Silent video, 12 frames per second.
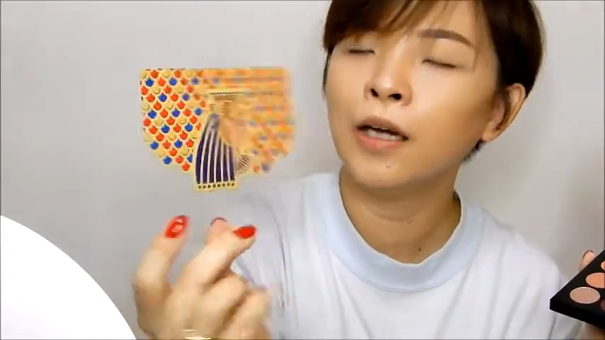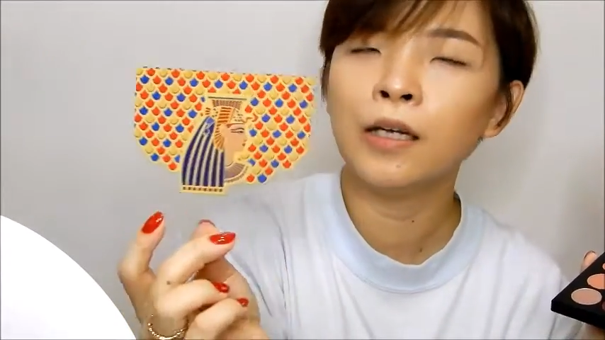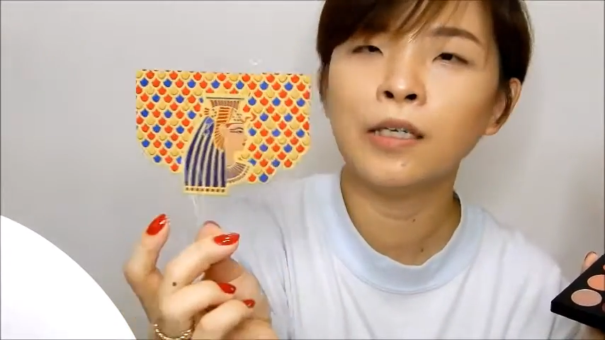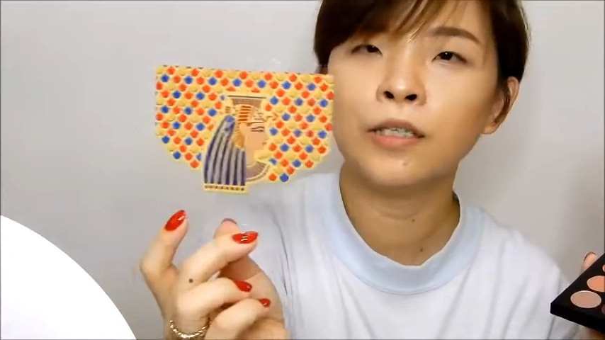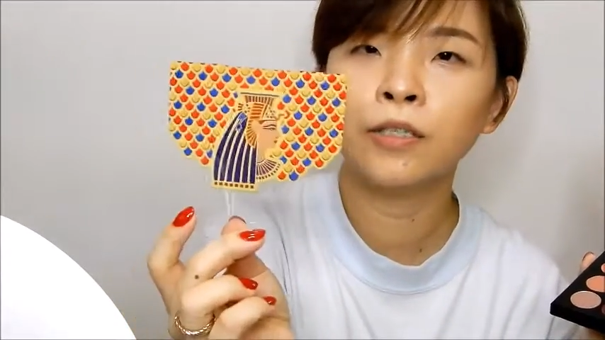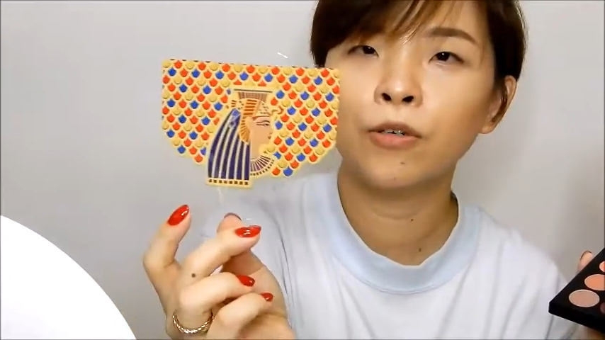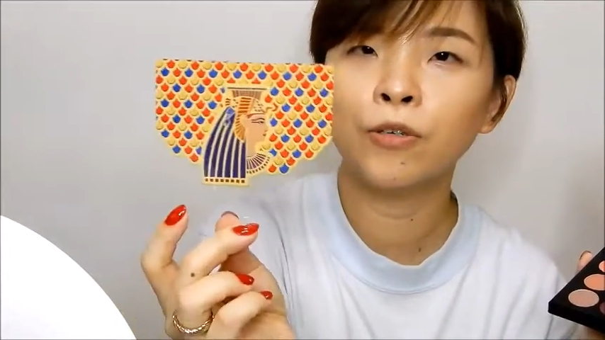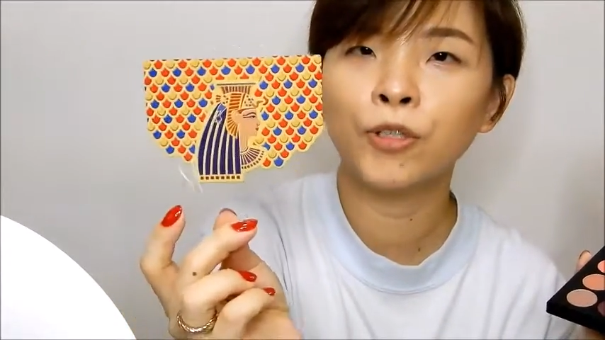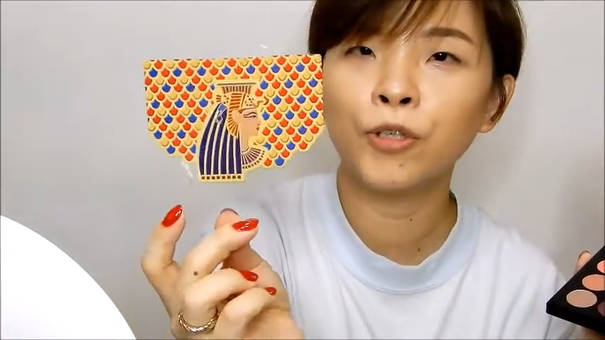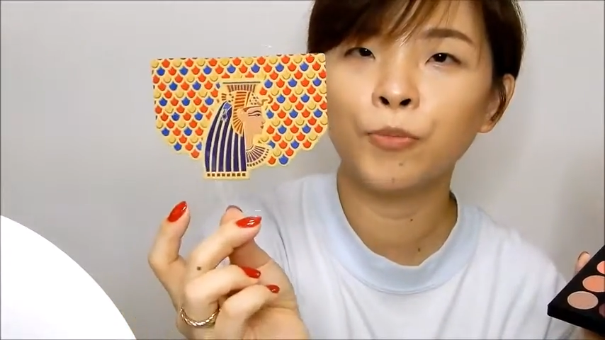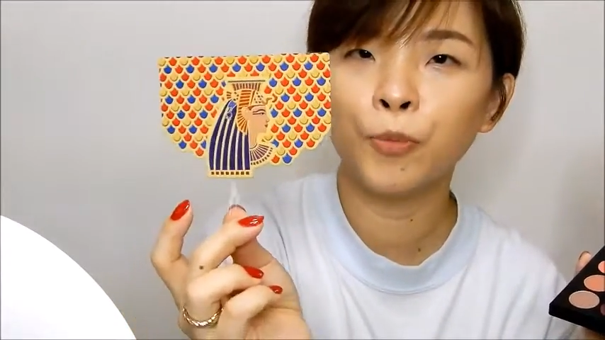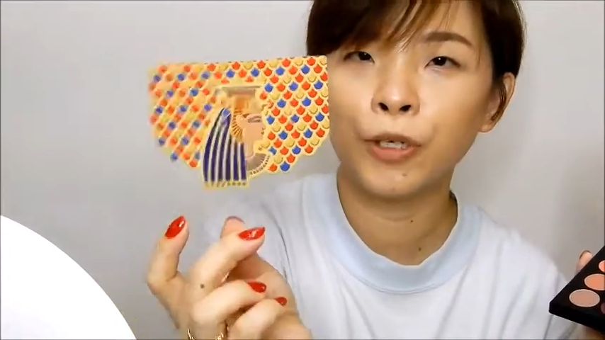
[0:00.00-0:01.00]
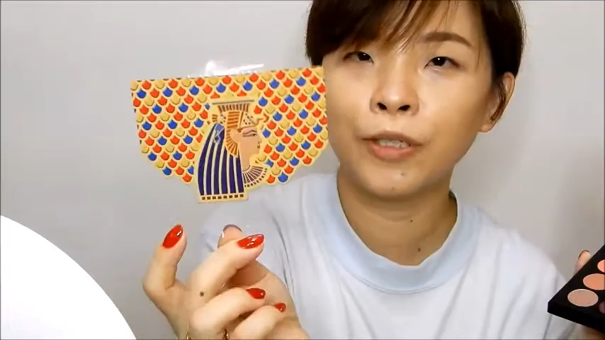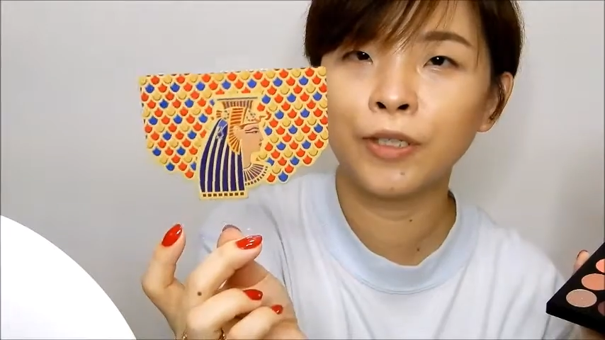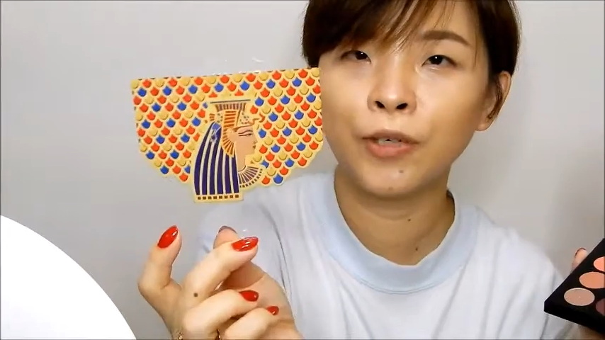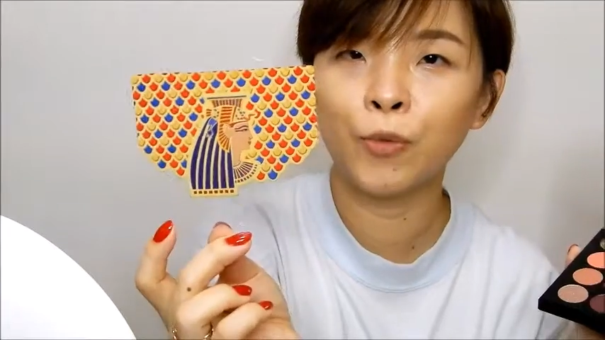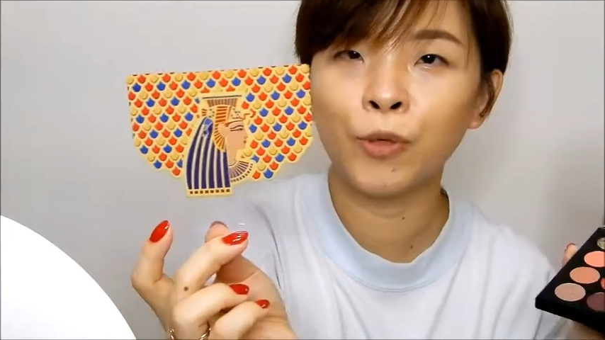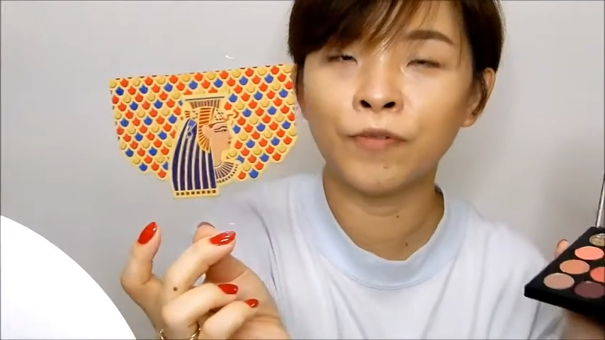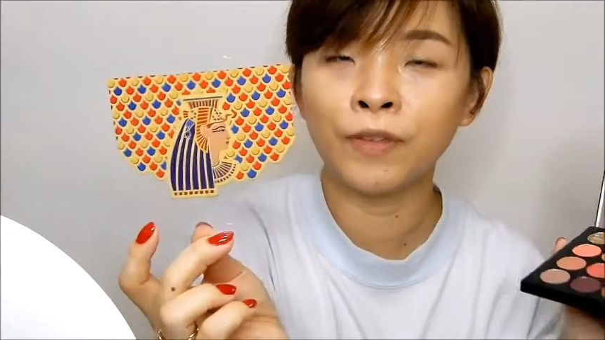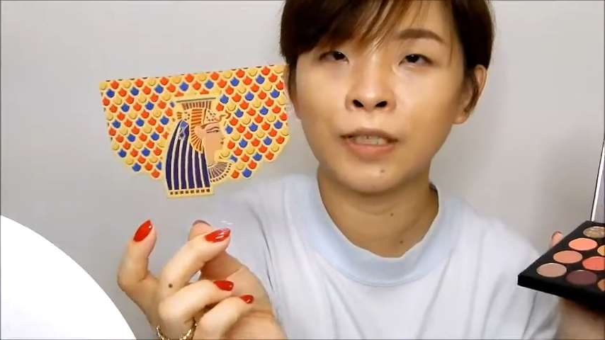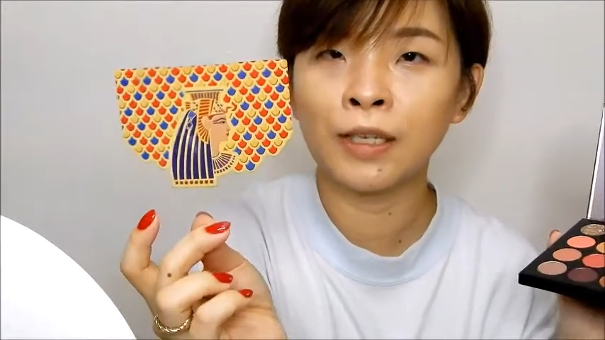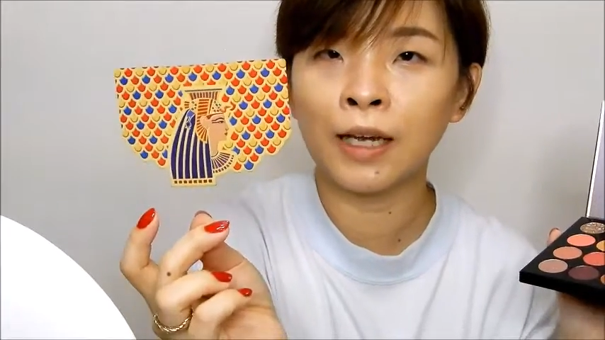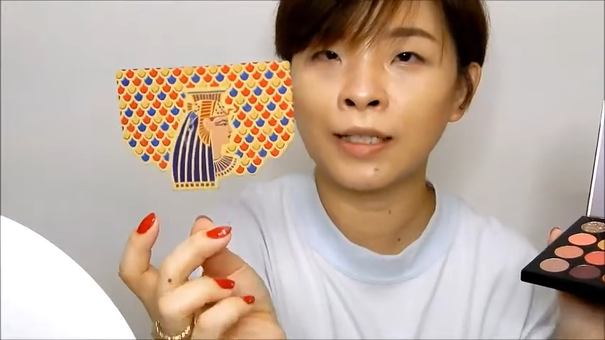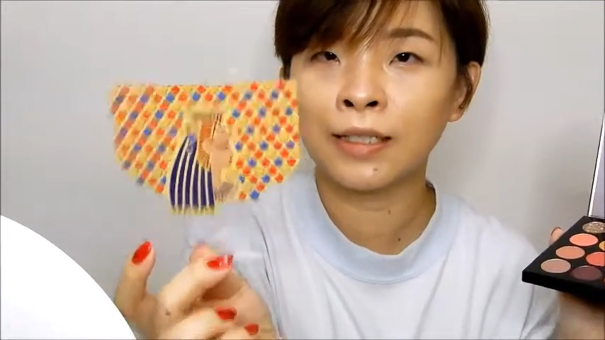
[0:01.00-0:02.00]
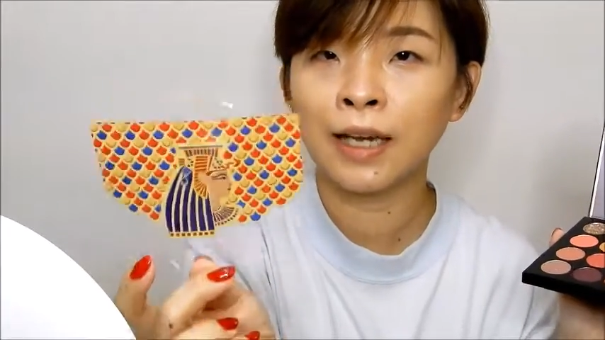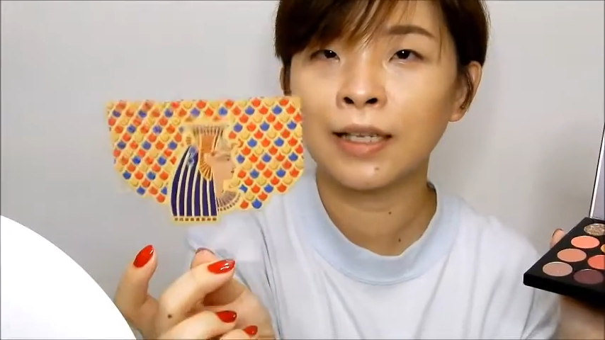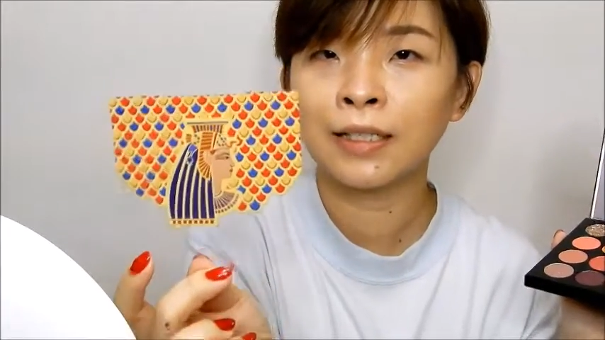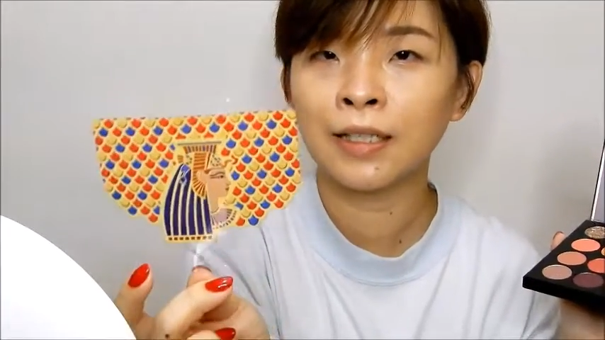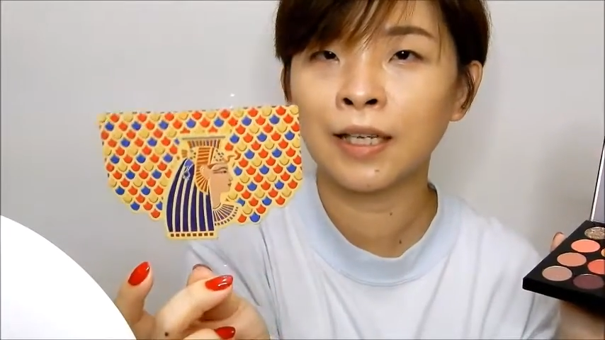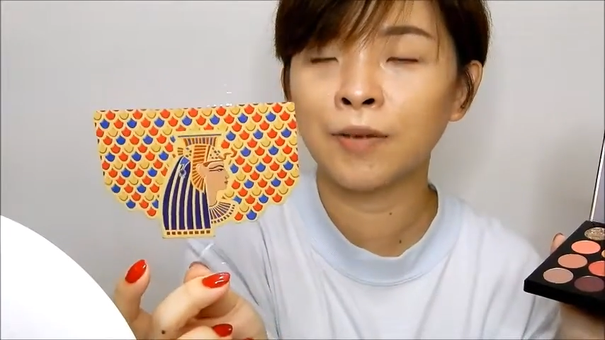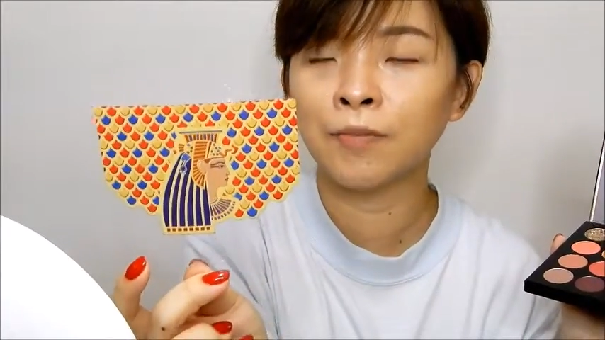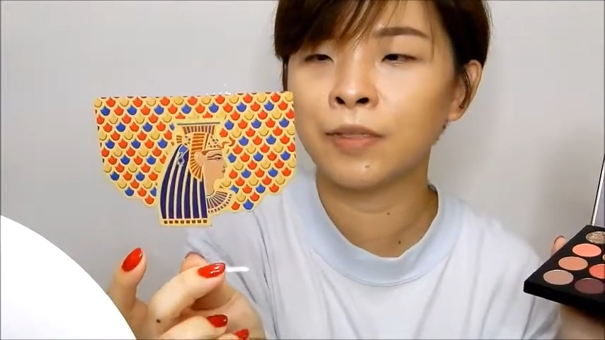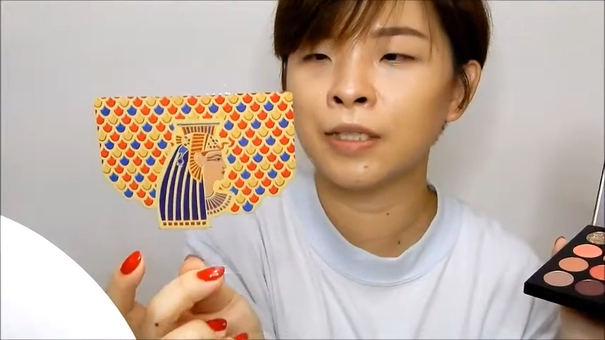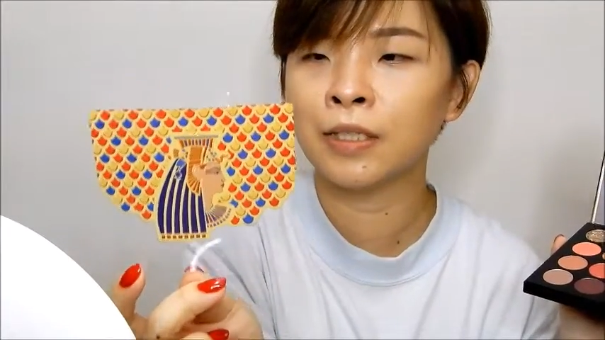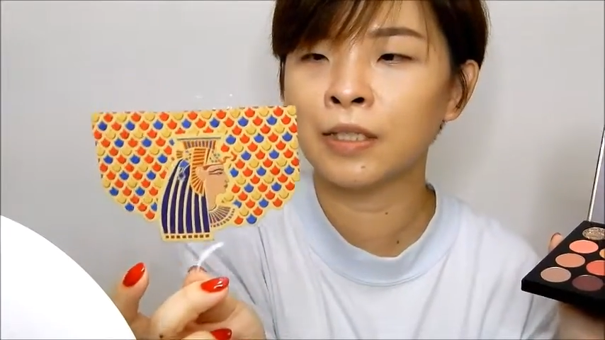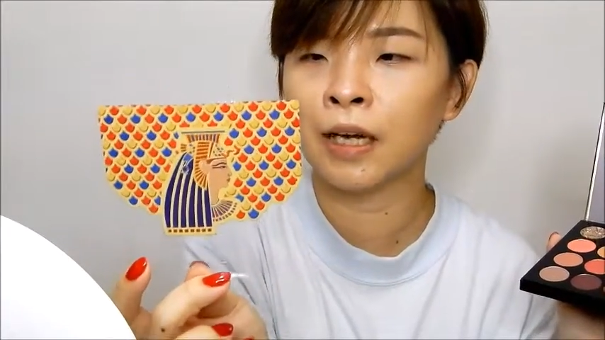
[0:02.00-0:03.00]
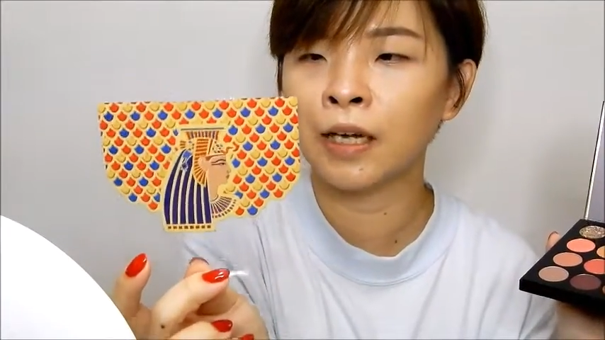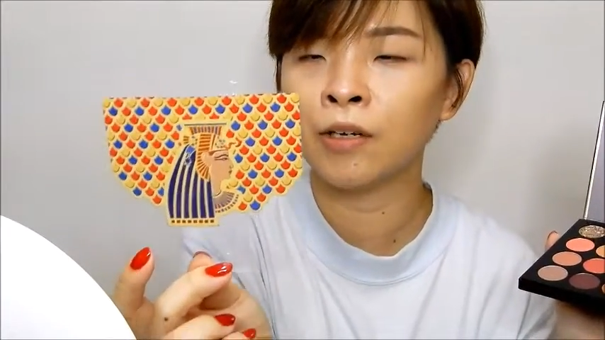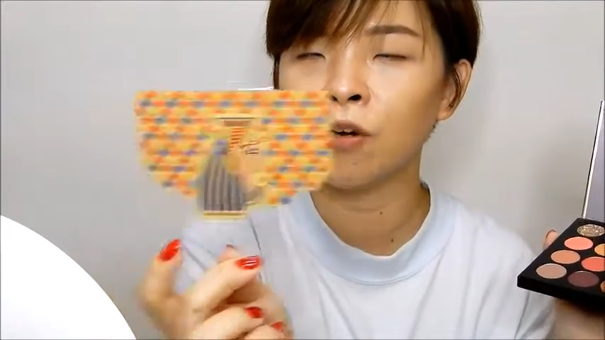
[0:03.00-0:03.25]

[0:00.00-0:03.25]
is also printed with the exact same design